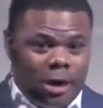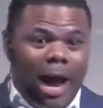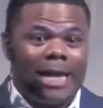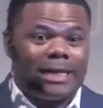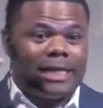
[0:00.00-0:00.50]
and our
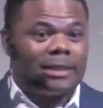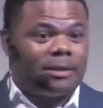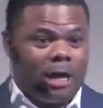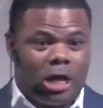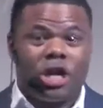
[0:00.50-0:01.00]
ideas
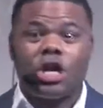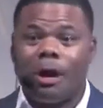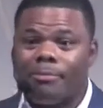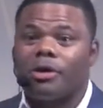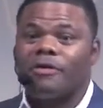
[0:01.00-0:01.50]
about a
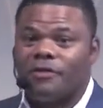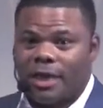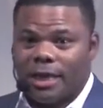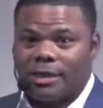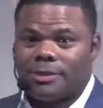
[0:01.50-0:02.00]
number of
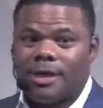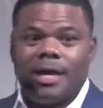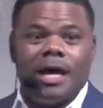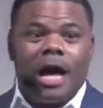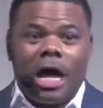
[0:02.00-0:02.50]
things,
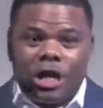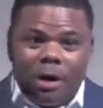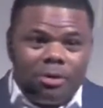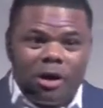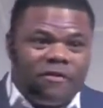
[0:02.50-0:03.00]
a
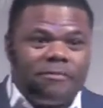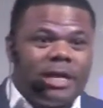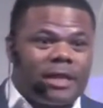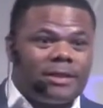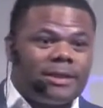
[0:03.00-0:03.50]
number of
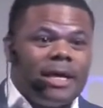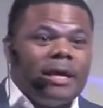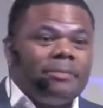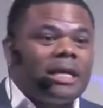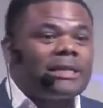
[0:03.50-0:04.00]

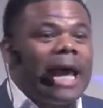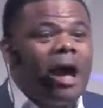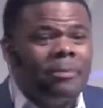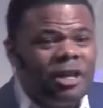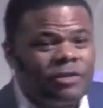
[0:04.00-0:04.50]
myths. Because
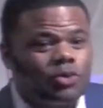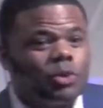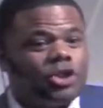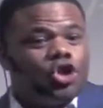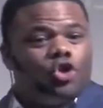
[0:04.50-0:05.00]
how many of us
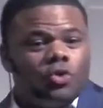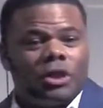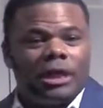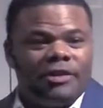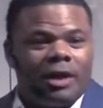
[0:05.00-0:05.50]
would choose
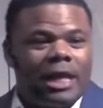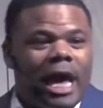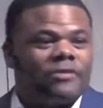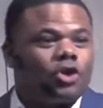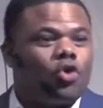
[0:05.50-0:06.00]
to live our
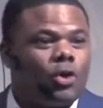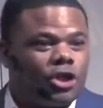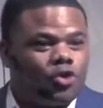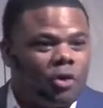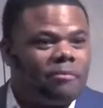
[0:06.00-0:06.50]
lives
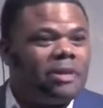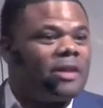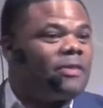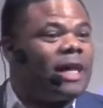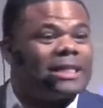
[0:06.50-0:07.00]
according to a
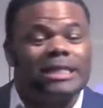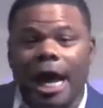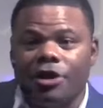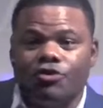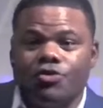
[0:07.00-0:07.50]
myth that's
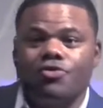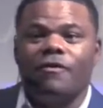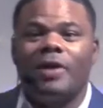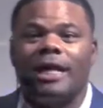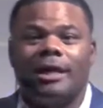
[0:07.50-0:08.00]
not
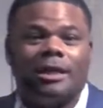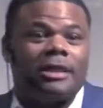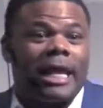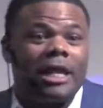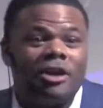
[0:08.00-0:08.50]
true, find out at
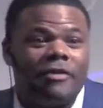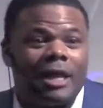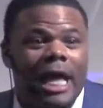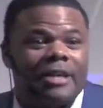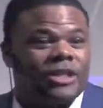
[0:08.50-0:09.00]
the end of
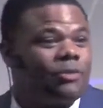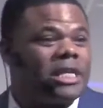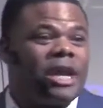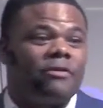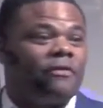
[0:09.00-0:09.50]
our lives that
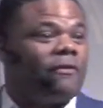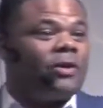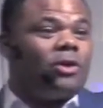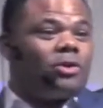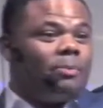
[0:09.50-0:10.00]
we never
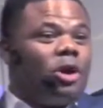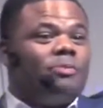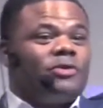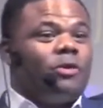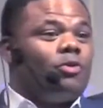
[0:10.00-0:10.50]
fulfilled the
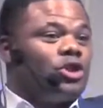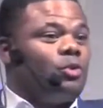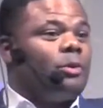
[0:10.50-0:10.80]
purpose for which